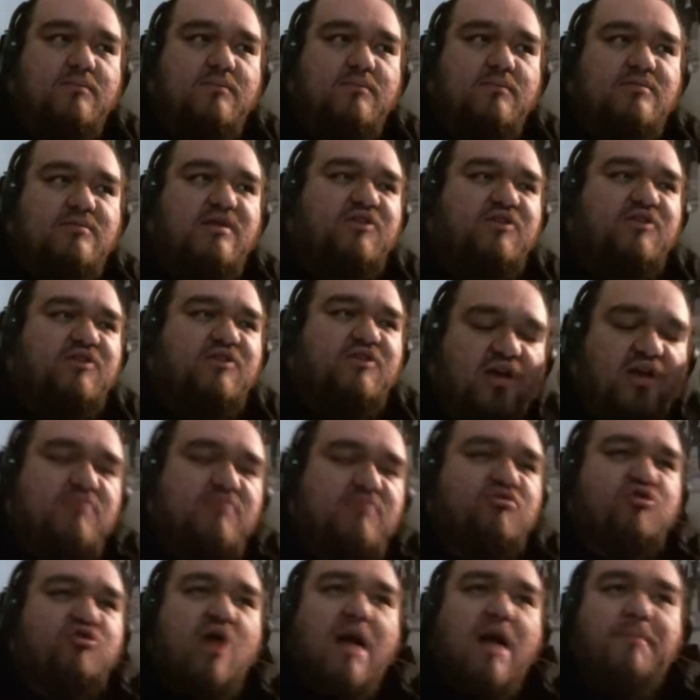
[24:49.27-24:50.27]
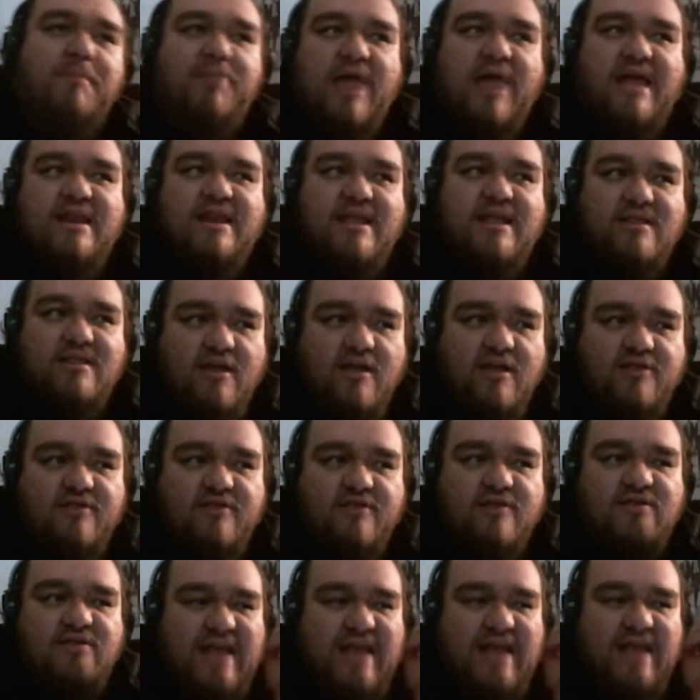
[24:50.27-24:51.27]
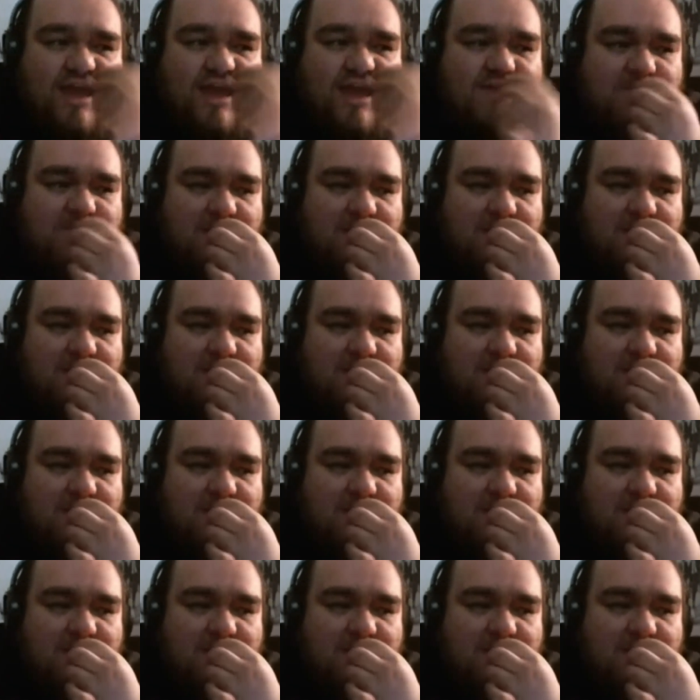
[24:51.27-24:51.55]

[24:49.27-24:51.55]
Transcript: Did she drop Lightning Dust's name?